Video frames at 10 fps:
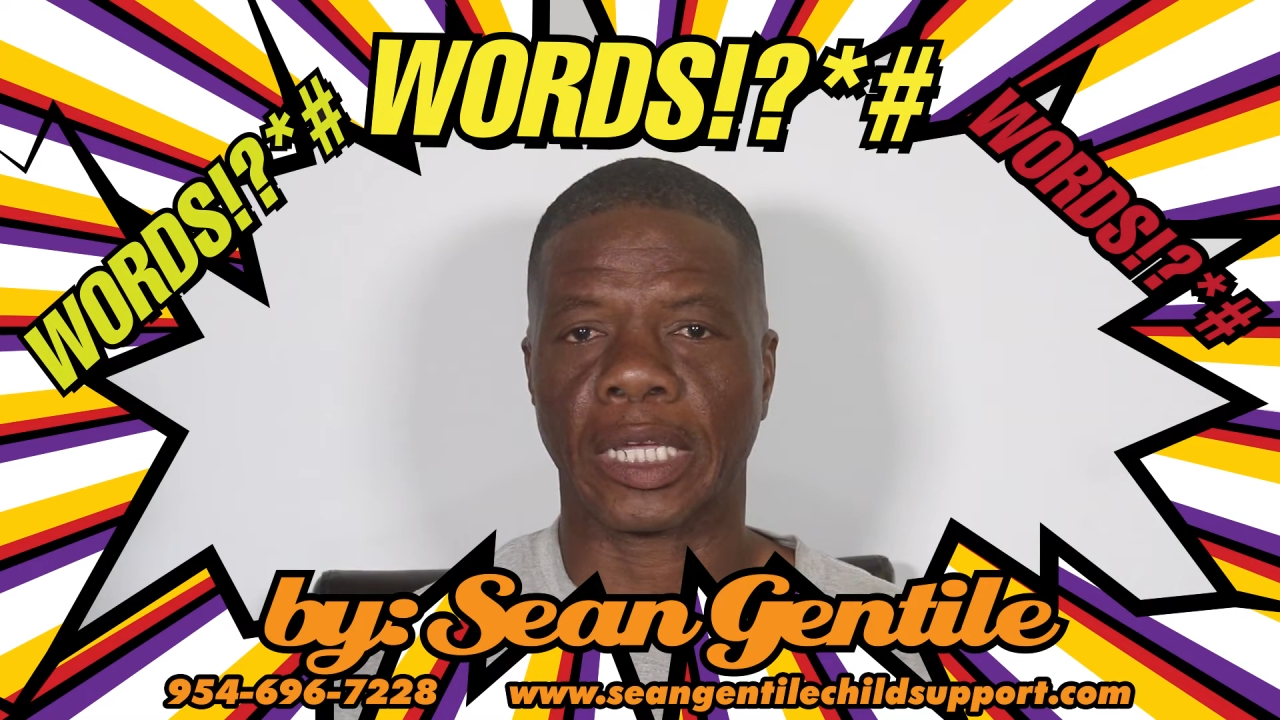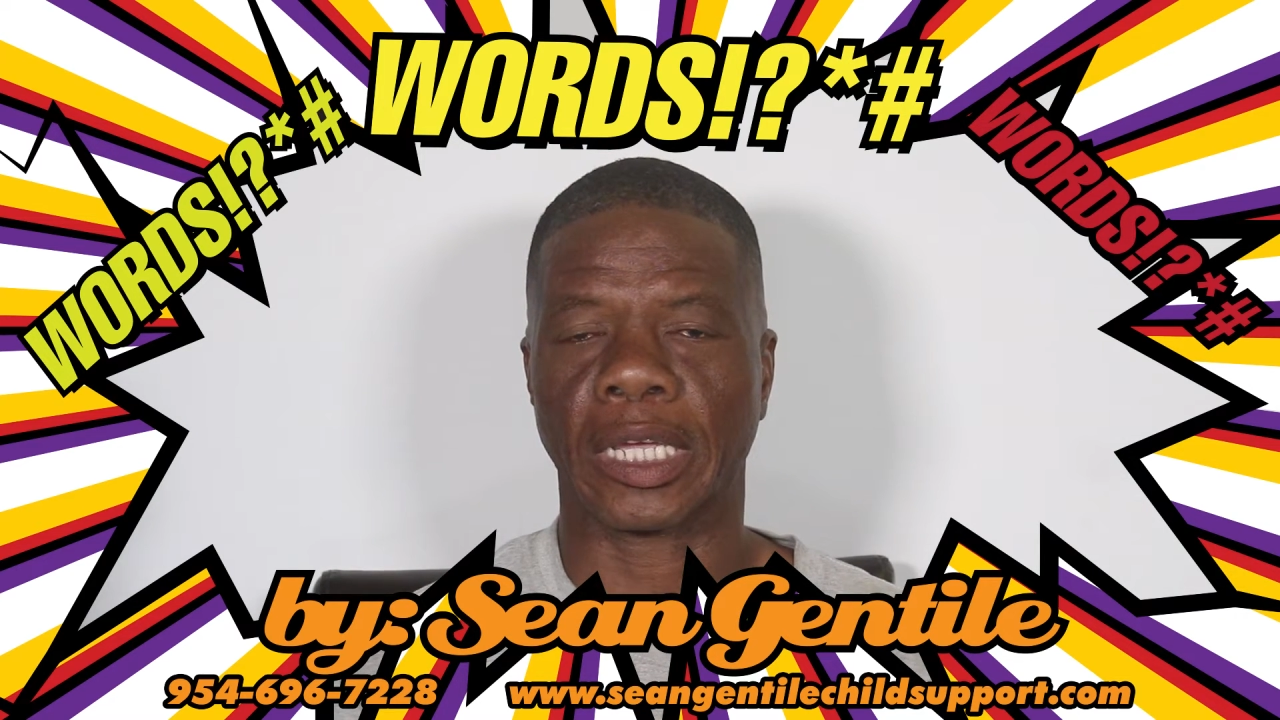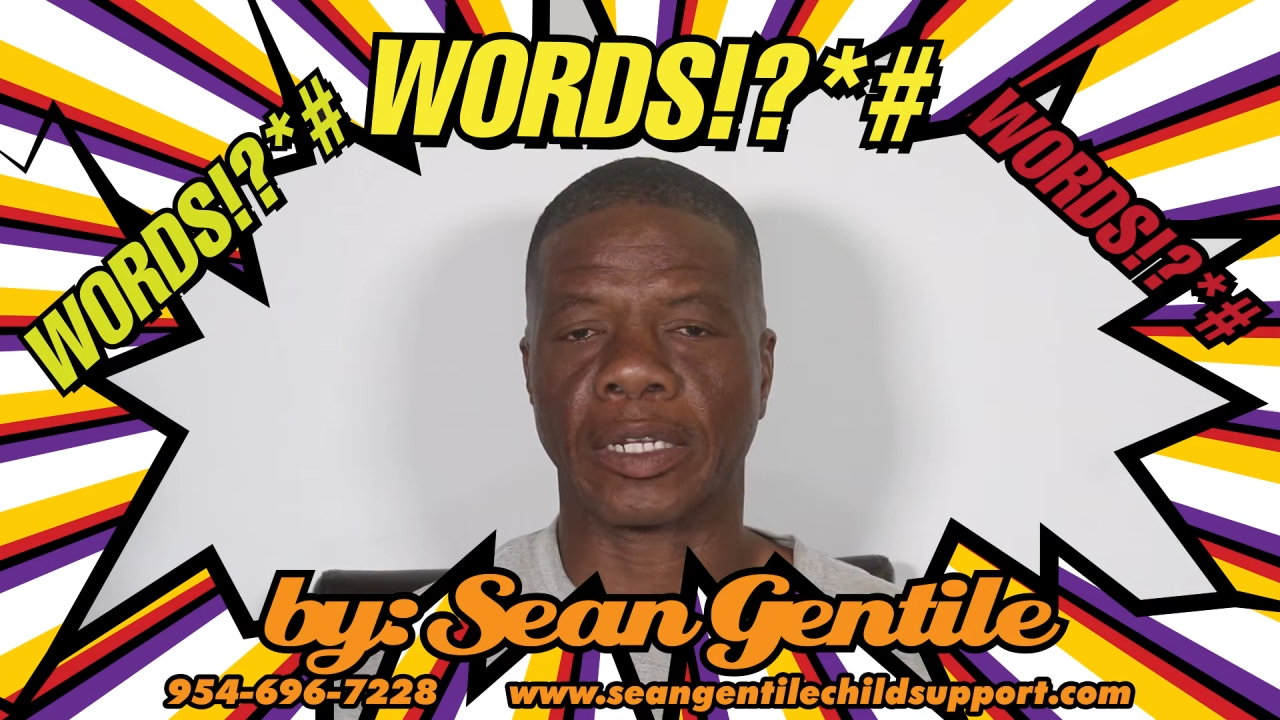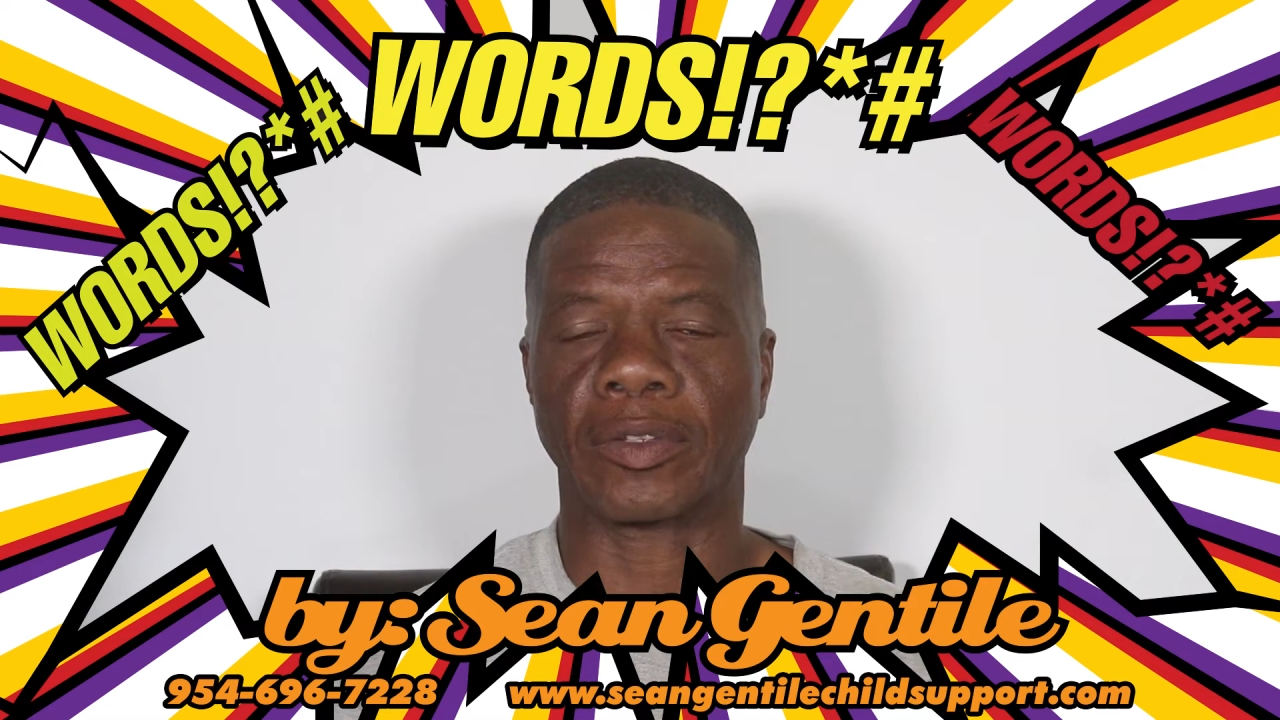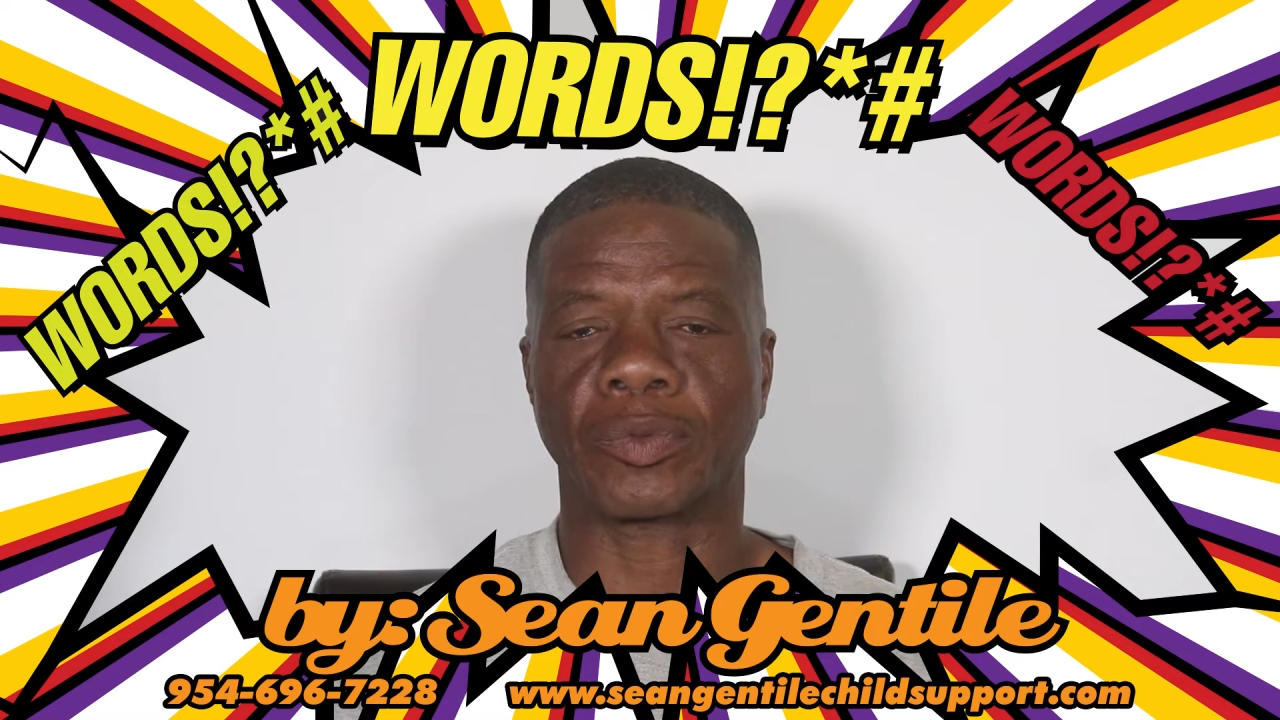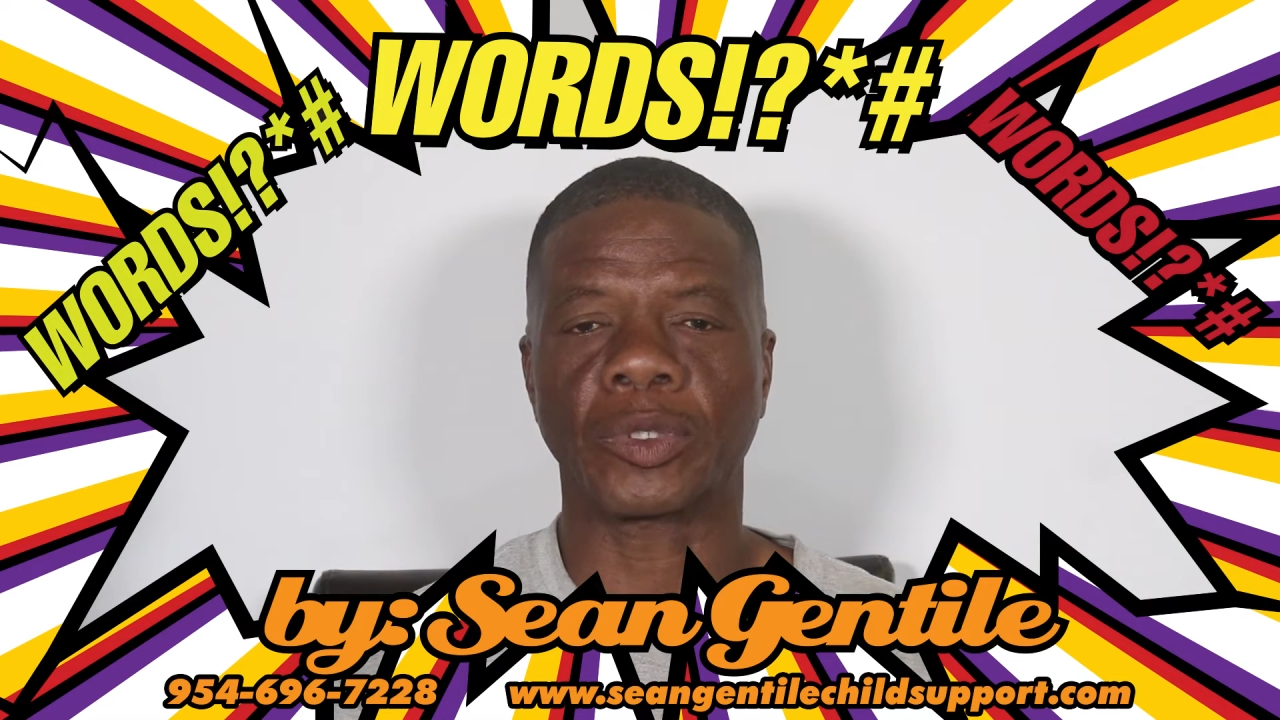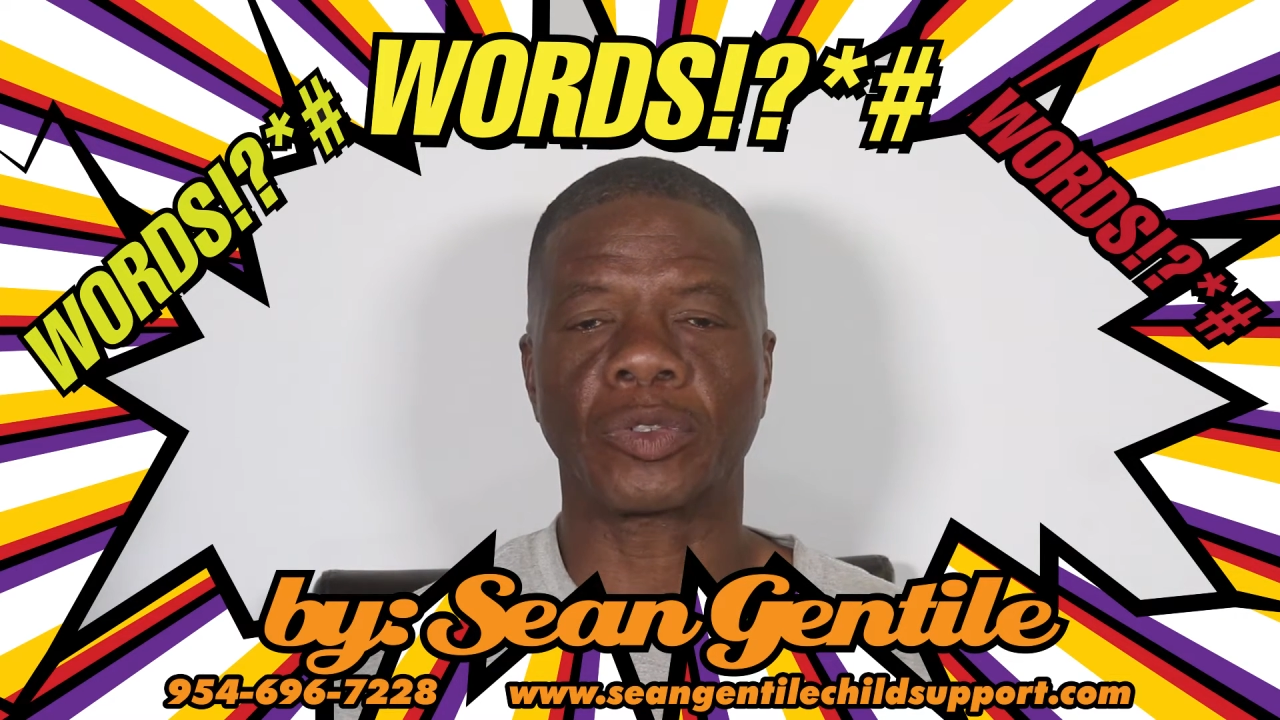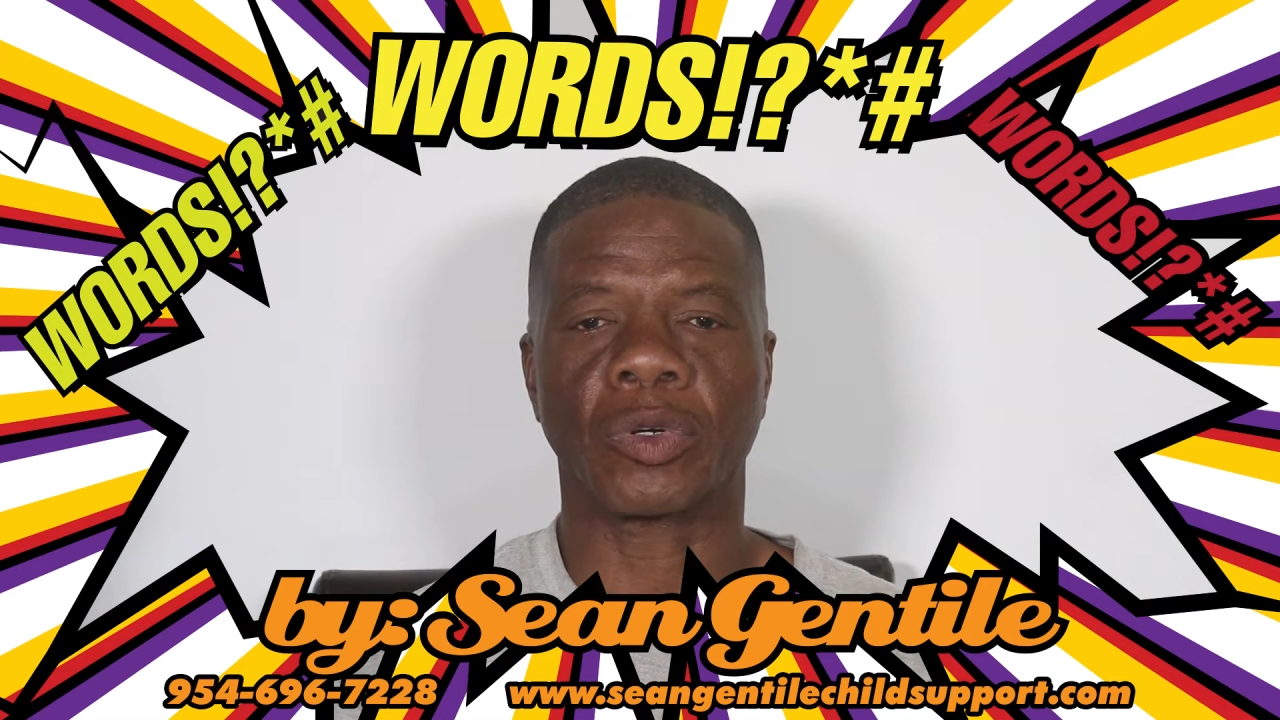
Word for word: And if we